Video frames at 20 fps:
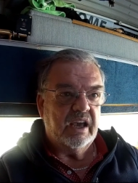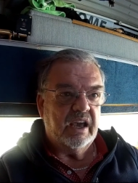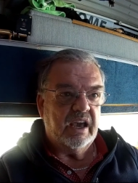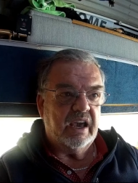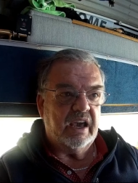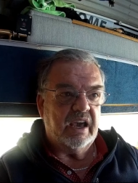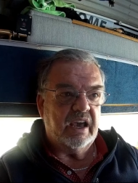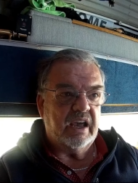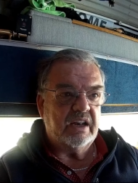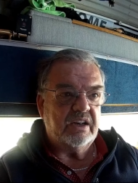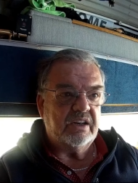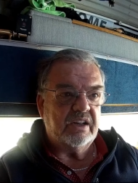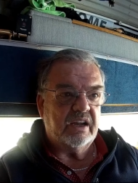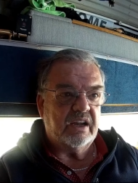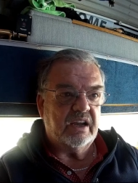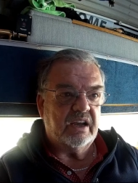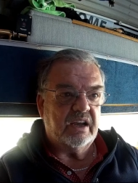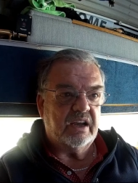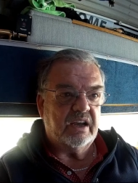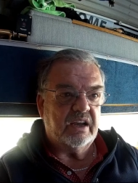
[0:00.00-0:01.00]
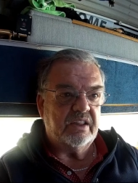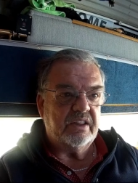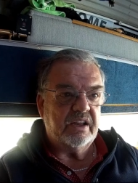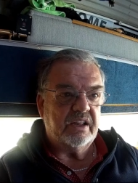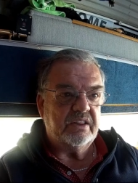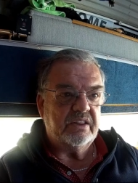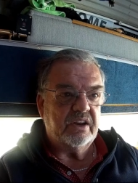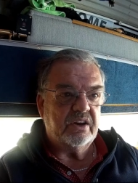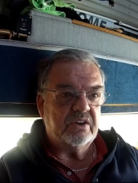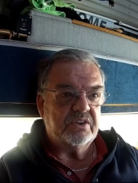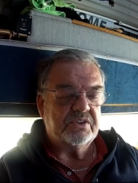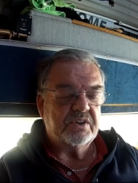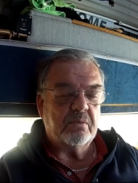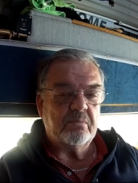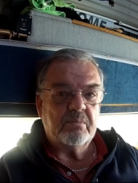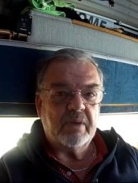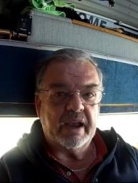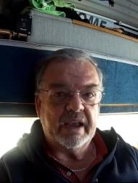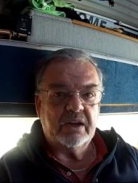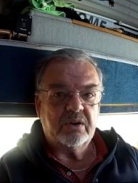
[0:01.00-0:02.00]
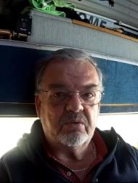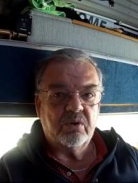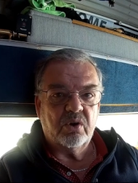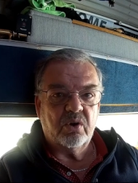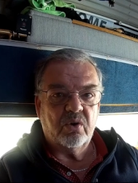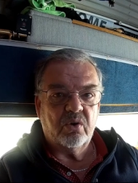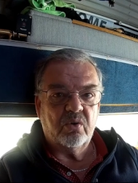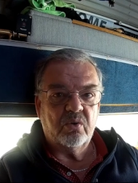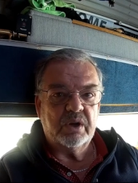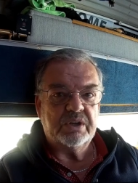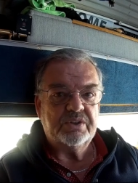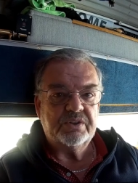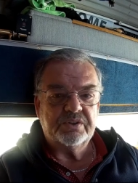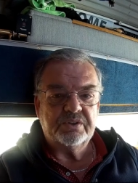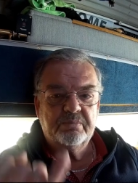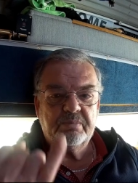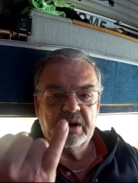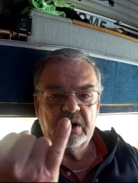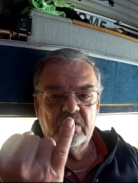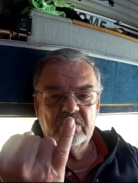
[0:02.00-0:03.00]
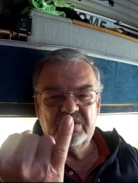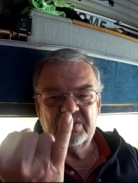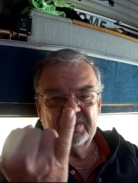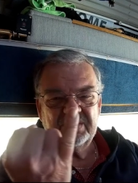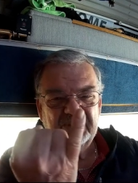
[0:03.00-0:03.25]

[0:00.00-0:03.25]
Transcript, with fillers: and uh, then there's a micro which is about